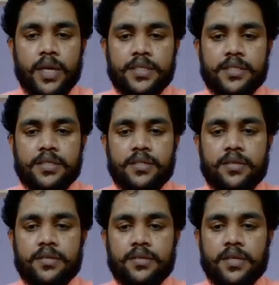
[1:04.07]

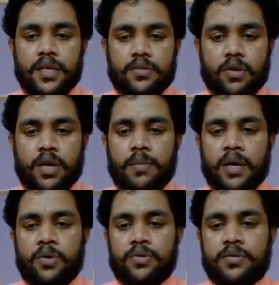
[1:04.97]
let's talk
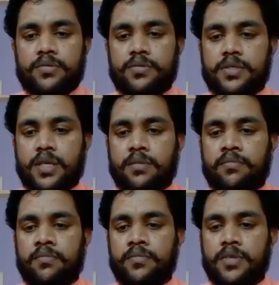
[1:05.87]
about
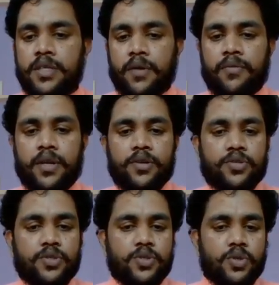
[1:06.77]
some
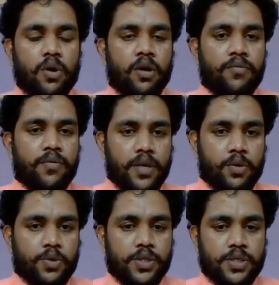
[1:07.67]
definitions of
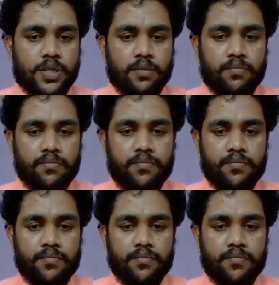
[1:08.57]
ecosystem.